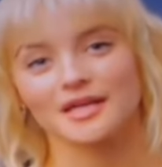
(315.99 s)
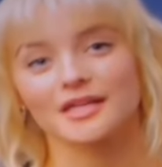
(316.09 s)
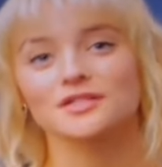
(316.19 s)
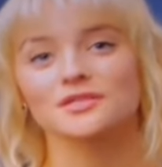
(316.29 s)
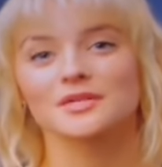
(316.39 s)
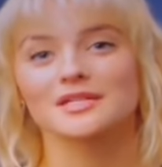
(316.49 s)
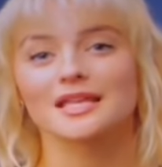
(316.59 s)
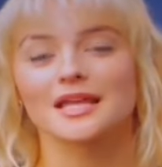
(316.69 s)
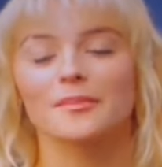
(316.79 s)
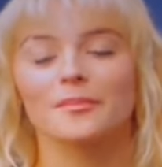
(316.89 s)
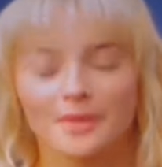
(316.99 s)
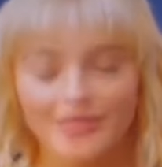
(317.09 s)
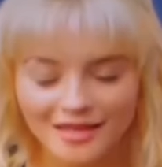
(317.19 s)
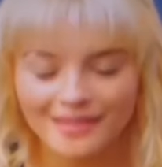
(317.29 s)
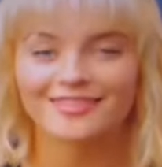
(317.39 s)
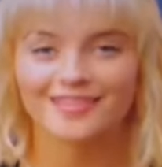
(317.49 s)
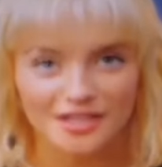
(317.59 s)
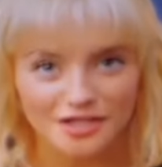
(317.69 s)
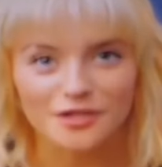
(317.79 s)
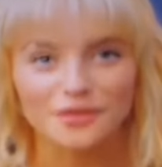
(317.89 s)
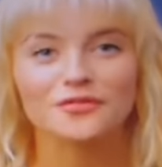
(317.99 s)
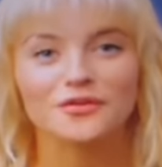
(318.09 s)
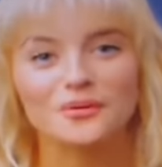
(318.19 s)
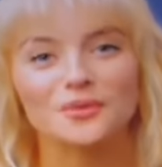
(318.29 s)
And I just want to say a big thank you for